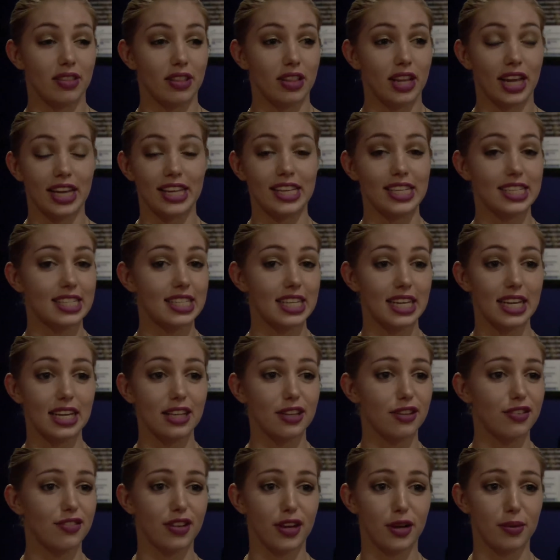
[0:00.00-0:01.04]
like you see in
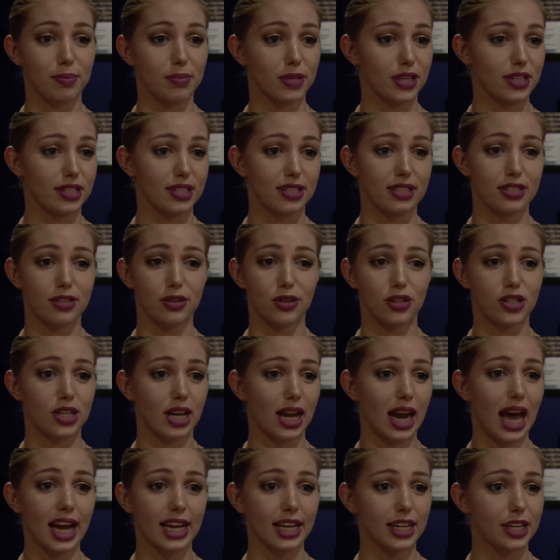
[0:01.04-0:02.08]
the film, there's such a
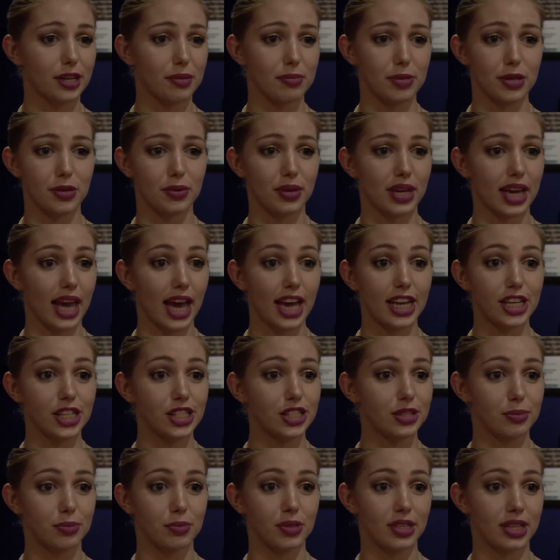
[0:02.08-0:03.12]
lack of
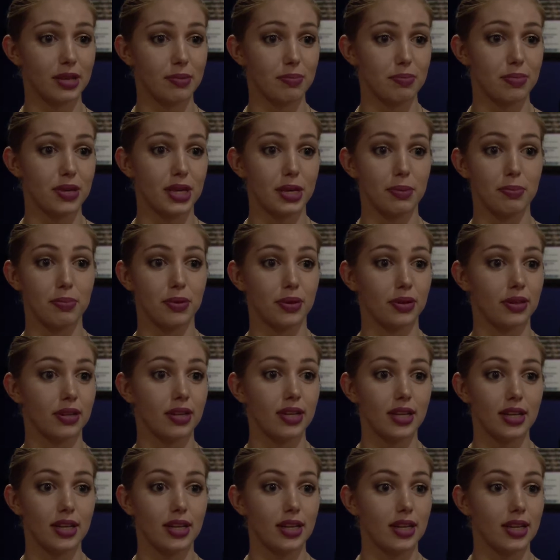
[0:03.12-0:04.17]
communication within people.
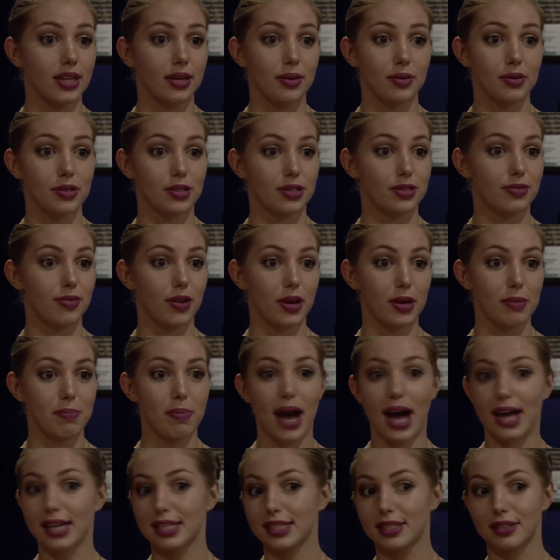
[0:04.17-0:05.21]
You're just very
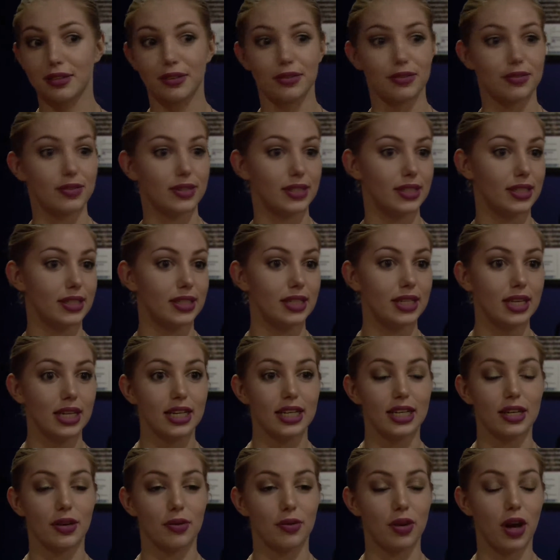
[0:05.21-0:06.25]
passive and,
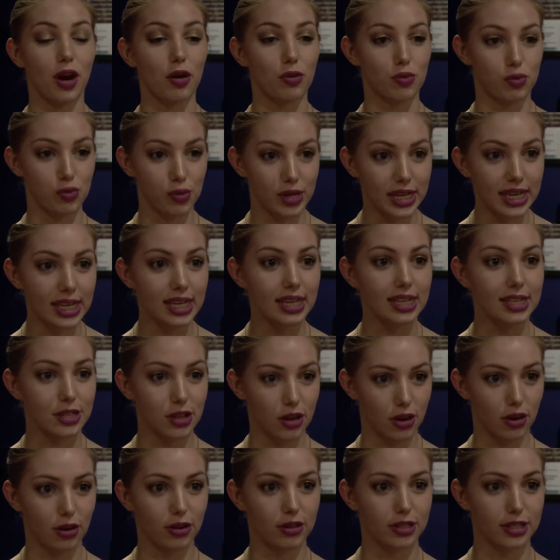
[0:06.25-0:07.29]
you know, not really
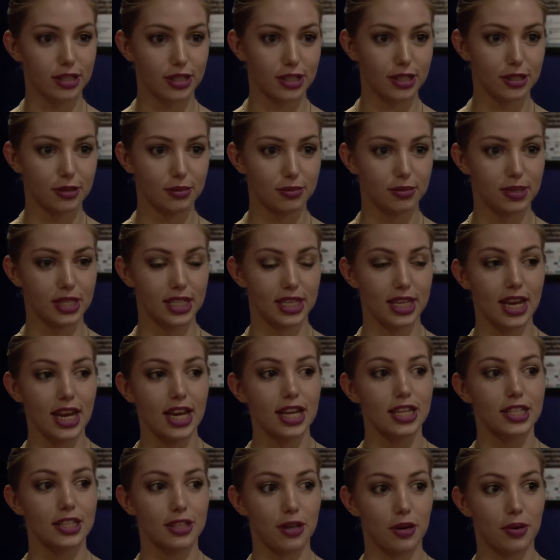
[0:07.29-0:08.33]
talking to somebody.
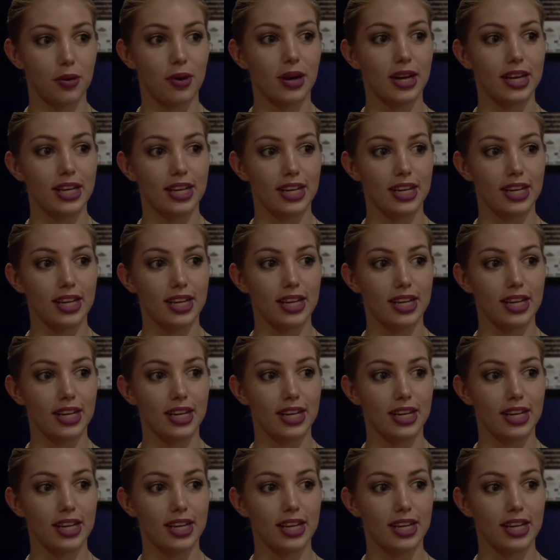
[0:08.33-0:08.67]
So